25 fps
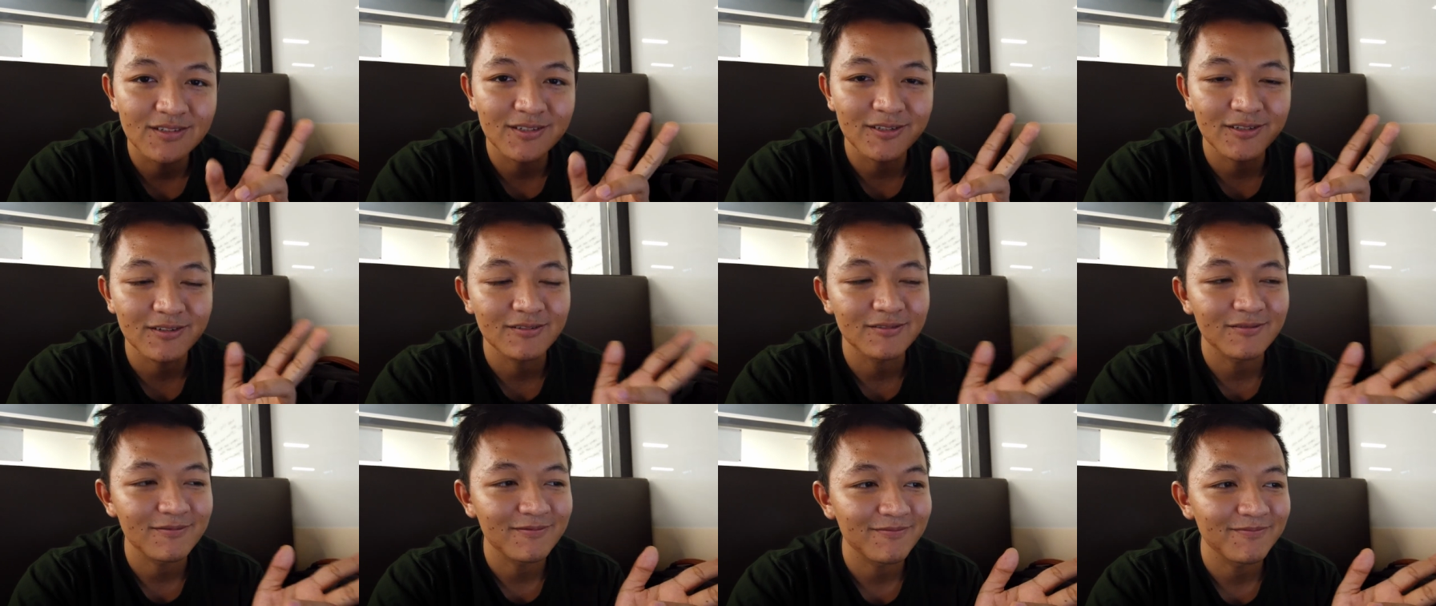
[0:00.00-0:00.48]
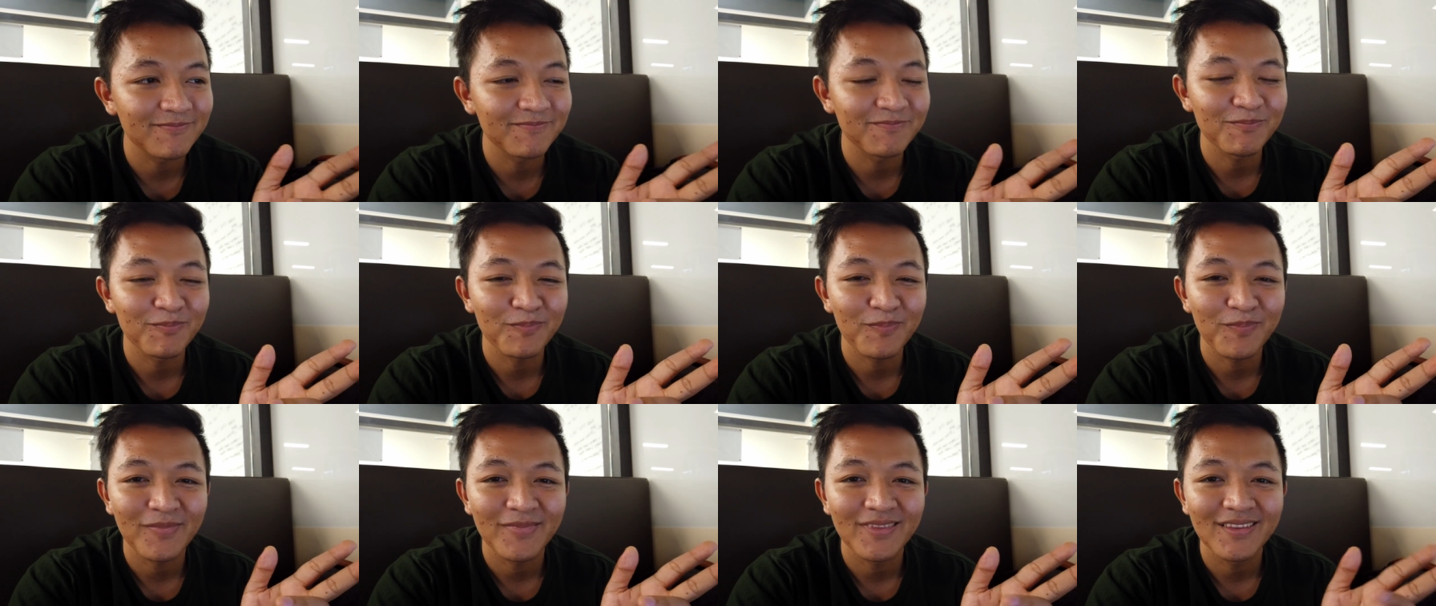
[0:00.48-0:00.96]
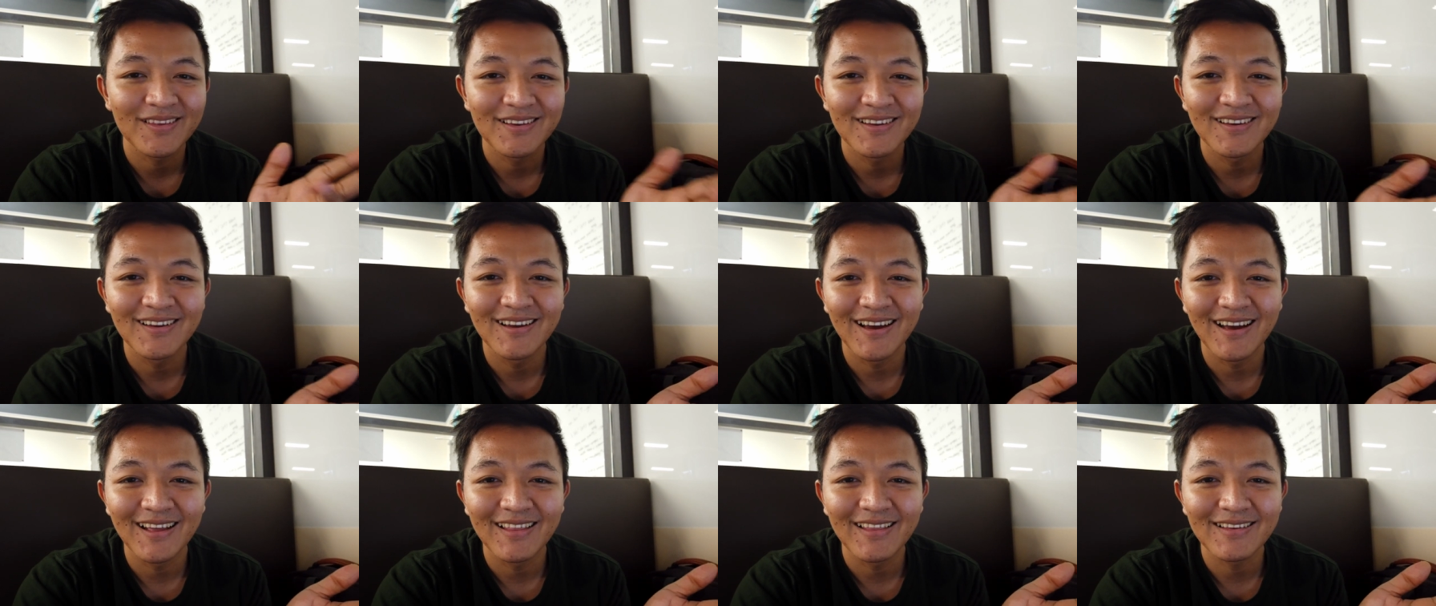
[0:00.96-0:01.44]
So
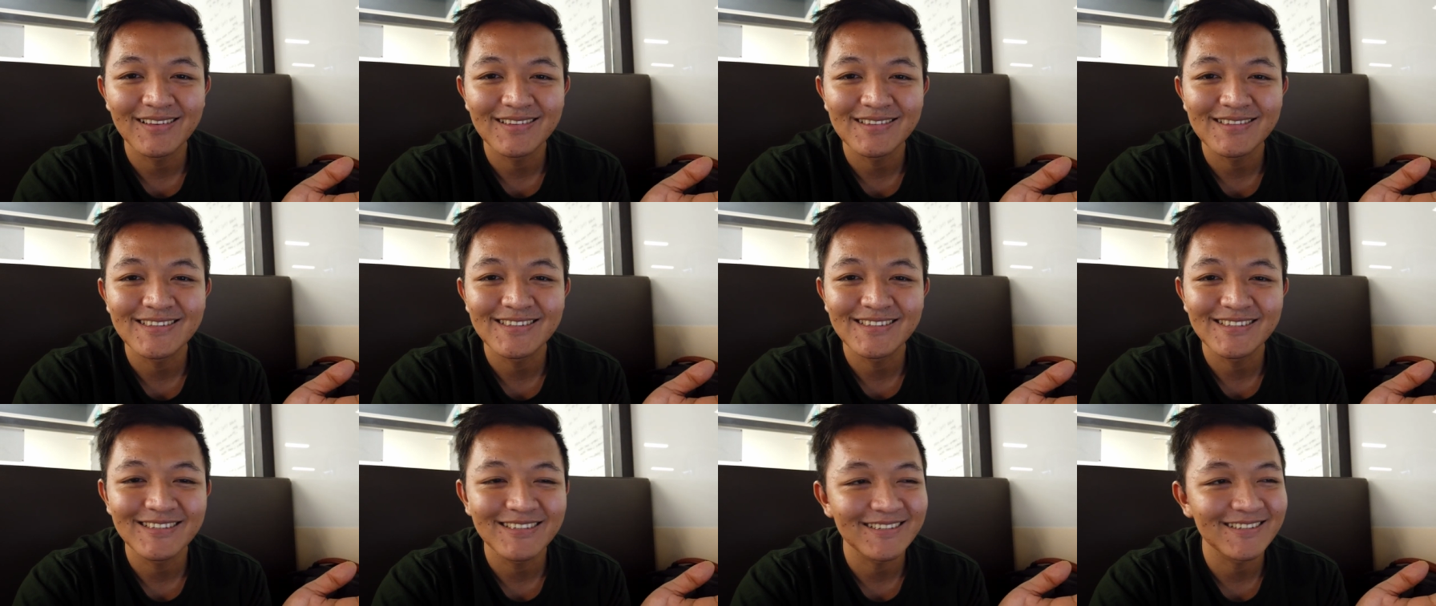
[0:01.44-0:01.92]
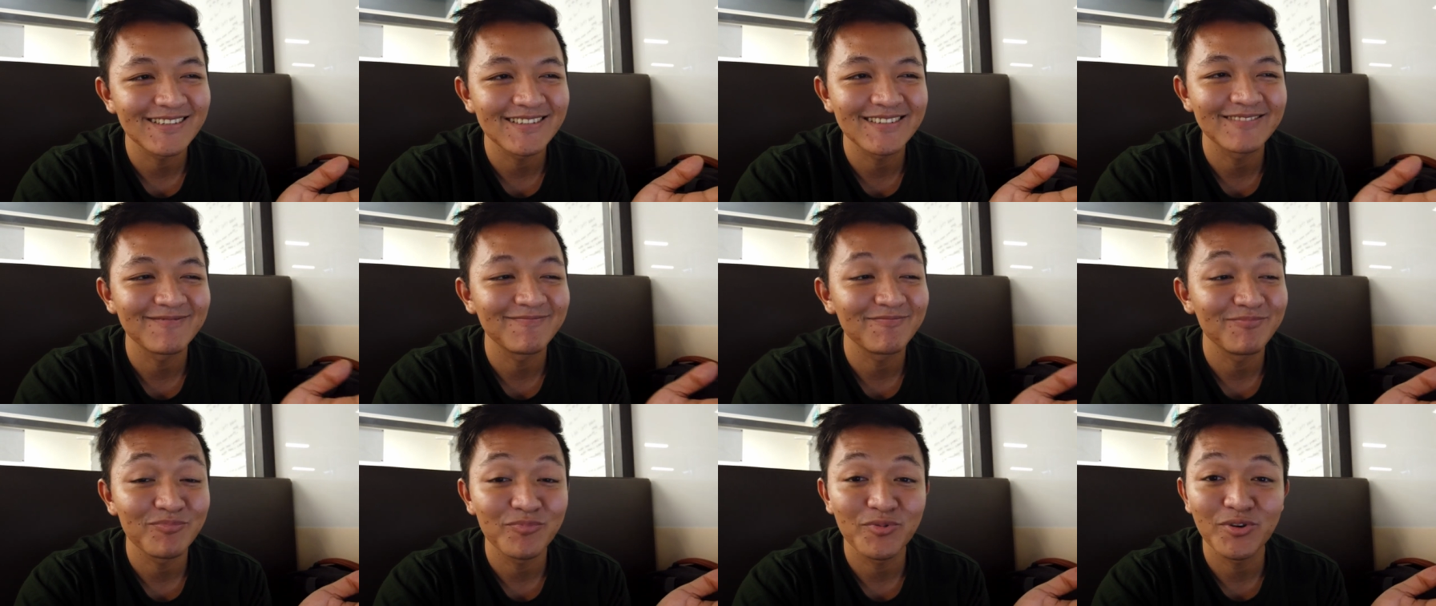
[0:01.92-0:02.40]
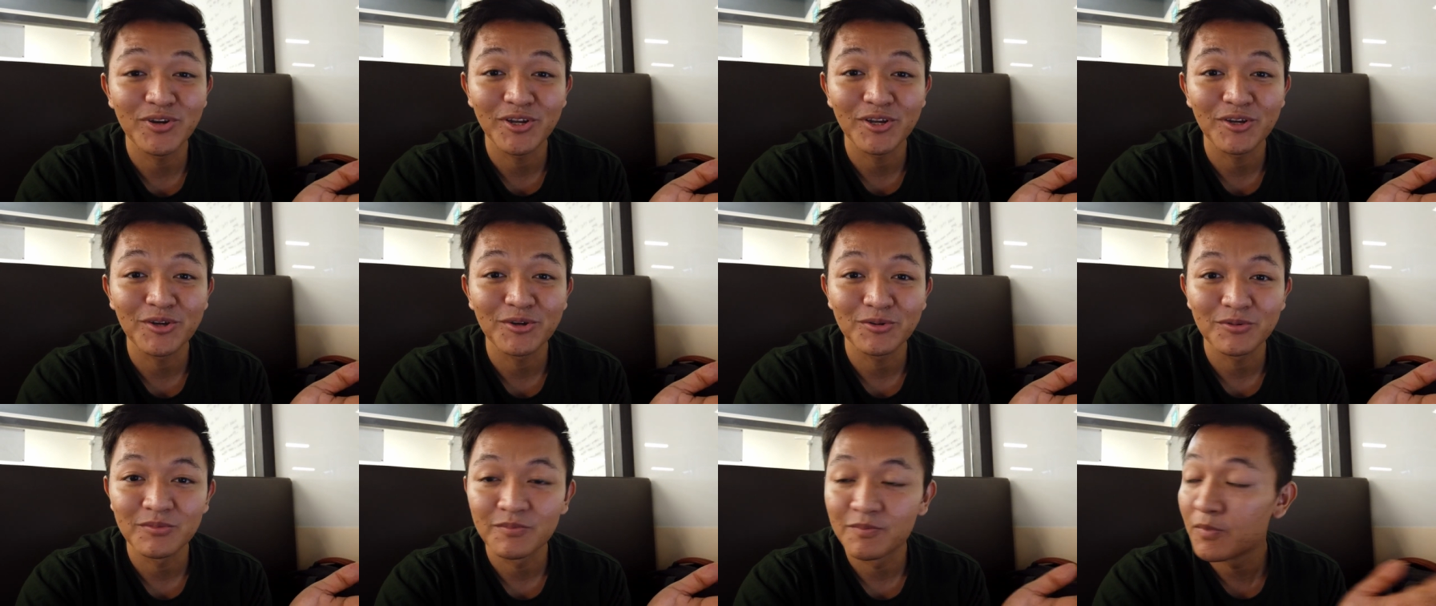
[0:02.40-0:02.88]
I think it's just pretty
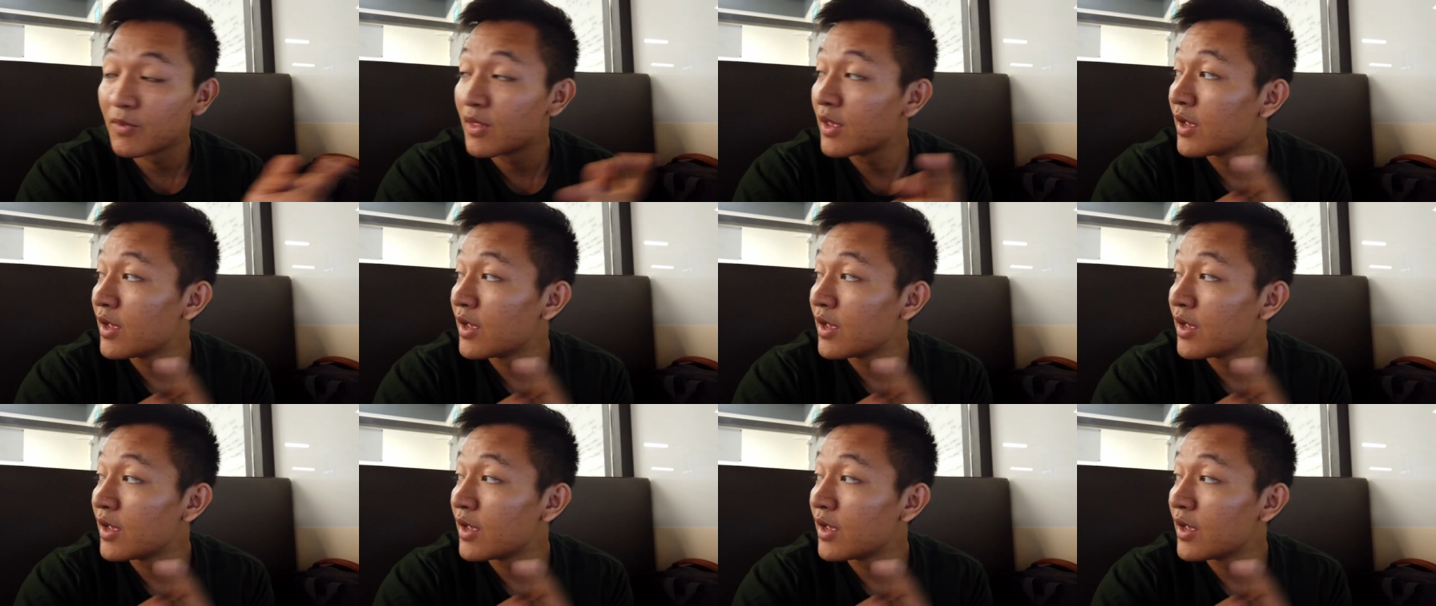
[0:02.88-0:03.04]
cool.